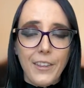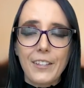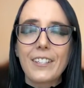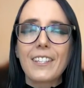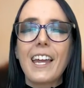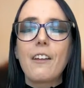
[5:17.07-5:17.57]
This
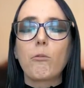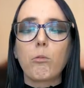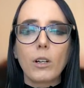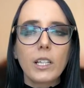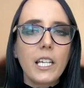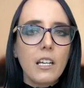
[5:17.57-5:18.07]
is a
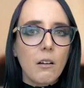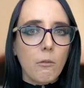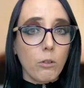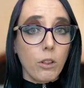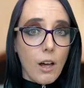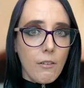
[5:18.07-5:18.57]
really
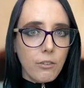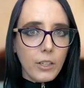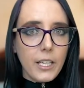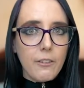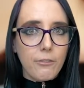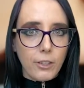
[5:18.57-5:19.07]

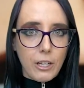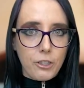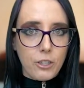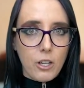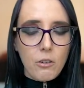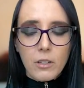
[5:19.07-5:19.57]
lovely flesh
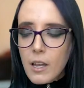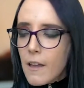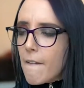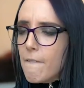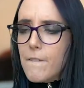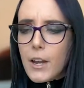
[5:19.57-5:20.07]
tone,
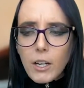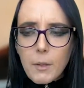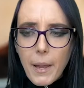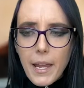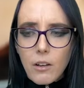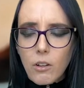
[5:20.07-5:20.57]
very
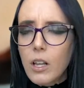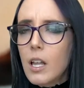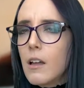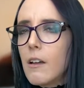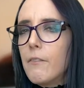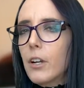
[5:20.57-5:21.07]
pale,
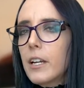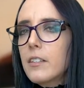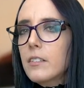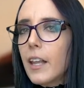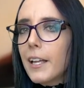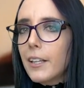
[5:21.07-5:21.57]
very
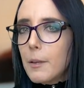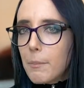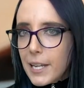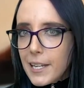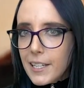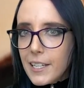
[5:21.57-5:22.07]
slightly
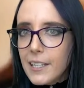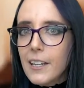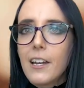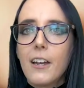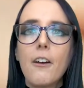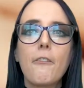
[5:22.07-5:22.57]
pinky
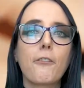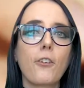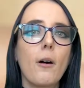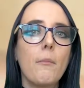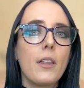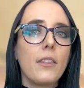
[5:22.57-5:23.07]

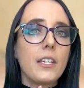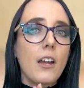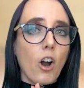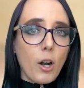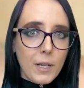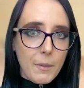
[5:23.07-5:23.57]
from the
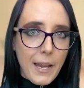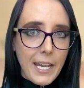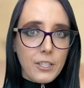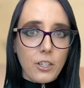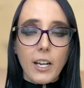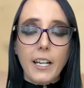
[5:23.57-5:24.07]
Army
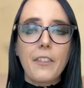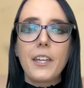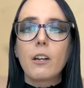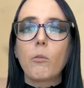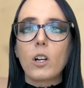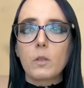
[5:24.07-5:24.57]
Painter, and I think
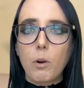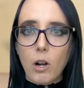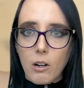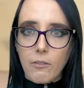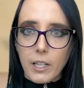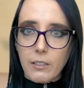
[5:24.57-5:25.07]
it works
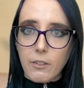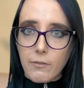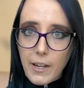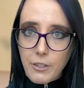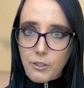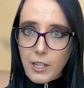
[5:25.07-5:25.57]
perfect for
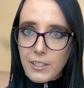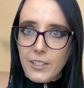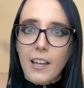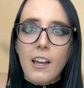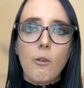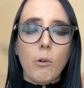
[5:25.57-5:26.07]
Ventress.
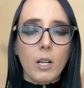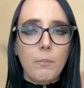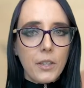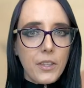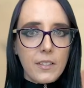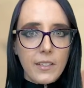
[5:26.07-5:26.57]
We're gonna
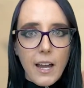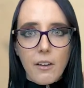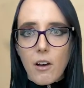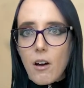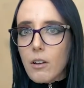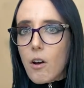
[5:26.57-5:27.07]
put this down
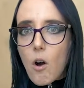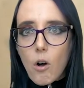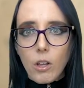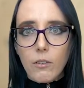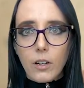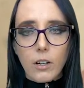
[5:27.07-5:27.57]
on
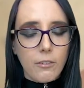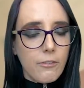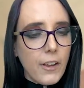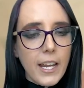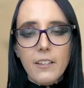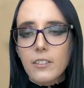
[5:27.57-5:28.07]
all of her
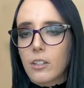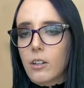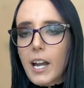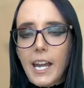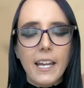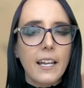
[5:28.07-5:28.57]
face, her
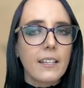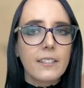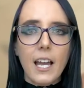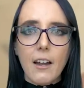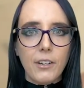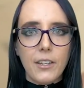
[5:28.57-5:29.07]
hands,
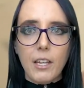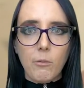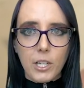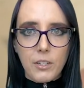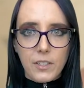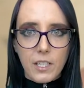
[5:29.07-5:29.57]
everything where
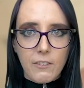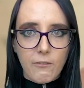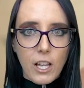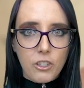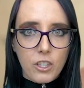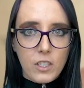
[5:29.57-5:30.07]
you see
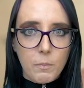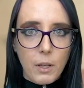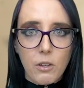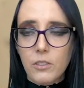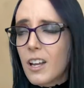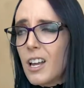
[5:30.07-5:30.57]
flesh
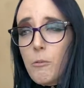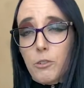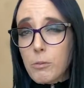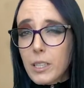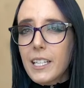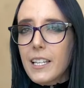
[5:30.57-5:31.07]
exposed, which
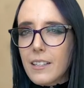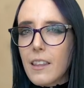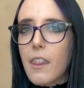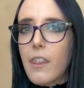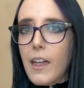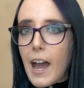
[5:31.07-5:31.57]
really
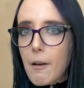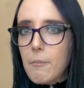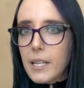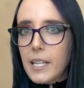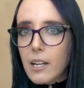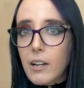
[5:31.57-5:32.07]
isn't that
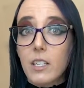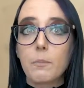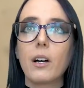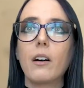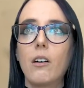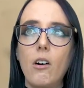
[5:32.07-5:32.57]
many areas,
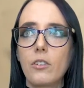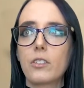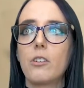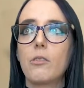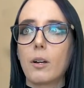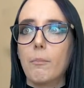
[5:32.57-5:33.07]
but
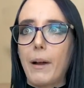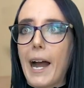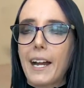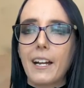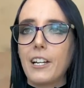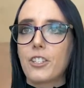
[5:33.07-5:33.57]
also her
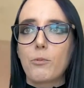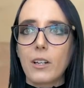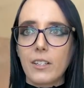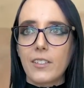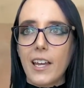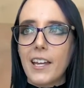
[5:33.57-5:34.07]
back. I just wanna
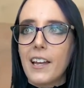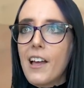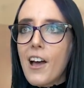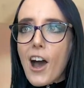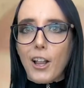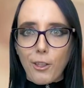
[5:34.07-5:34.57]
say,
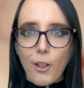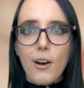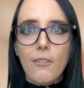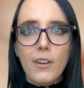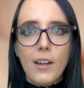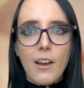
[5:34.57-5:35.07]
I
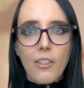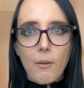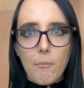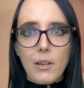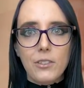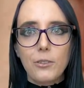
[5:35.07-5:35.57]
love the
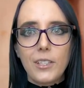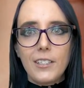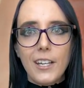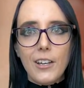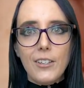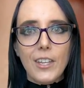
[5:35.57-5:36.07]
muscle
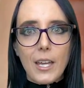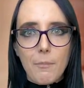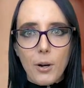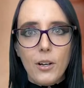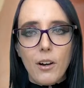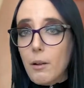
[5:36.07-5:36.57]
details they
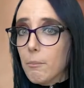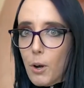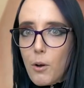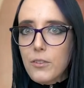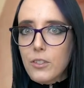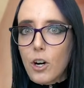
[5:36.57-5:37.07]
put on
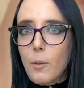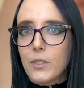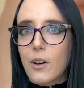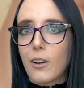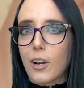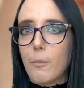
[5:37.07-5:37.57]
both sculpts
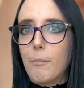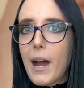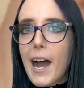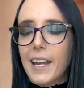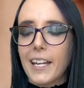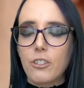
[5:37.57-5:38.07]
on her
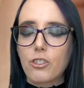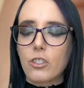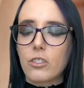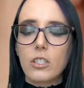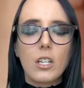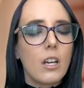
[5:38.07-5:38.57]
back. It's
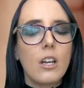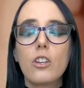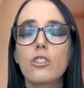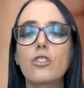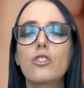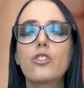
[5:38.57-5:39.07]
just
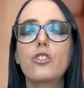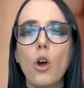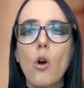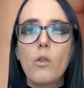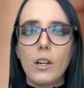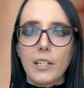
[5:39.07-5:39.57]

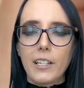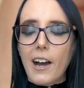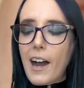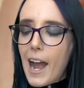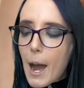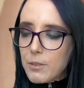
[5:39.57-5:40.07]
so good.
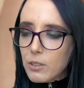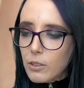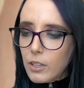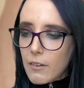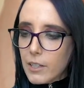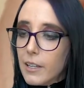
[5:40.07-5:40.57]
I absolutely
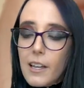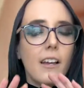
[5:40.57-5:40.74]
love it.